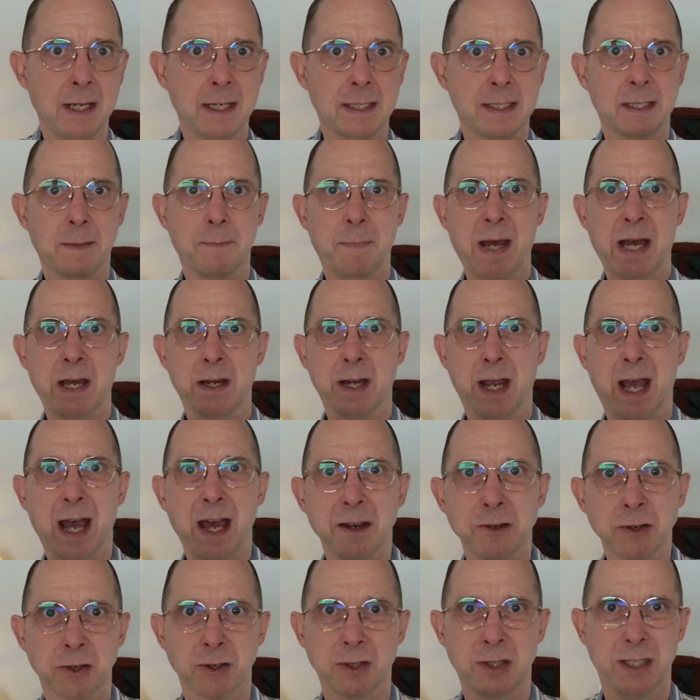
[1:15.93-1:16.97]
is about
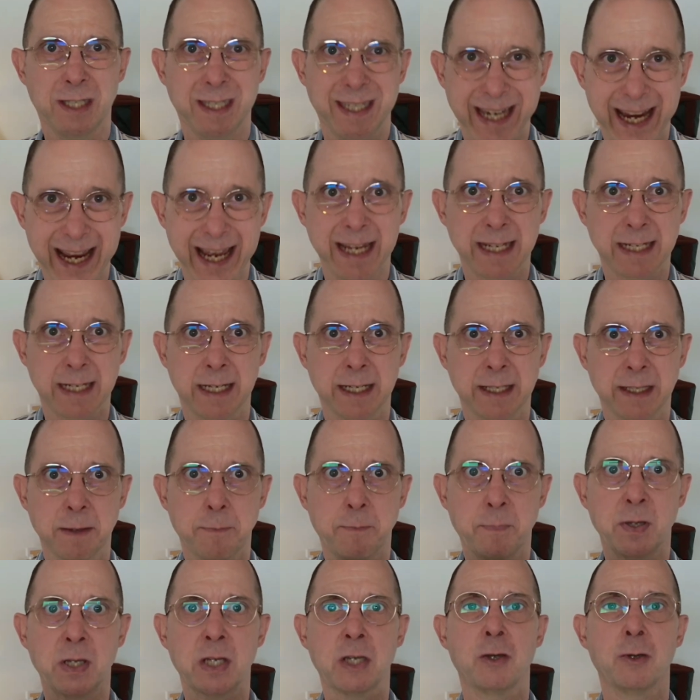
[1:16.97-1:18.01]
understanding
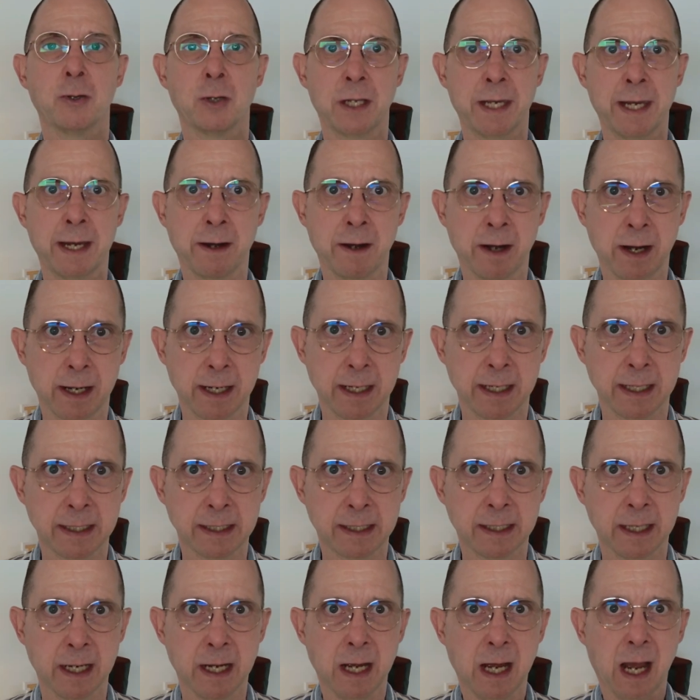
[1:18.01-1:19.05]
the
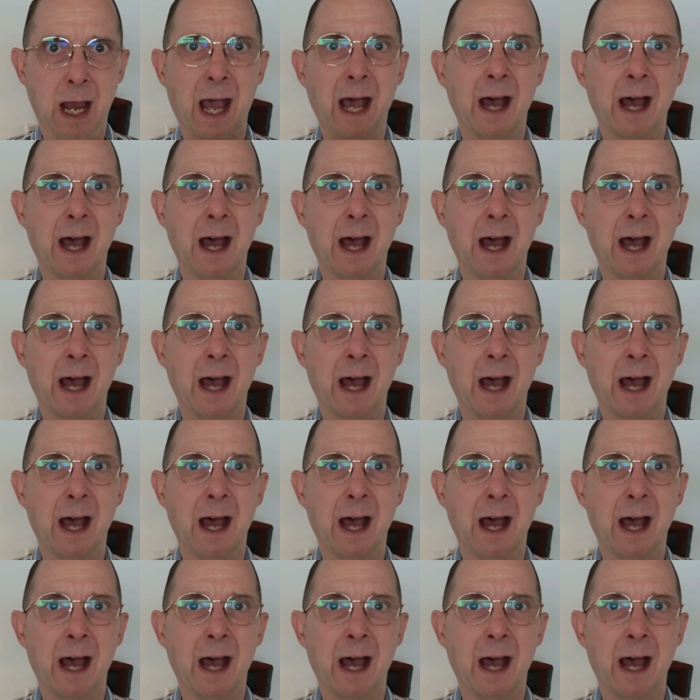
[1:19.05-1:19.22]
peculiarities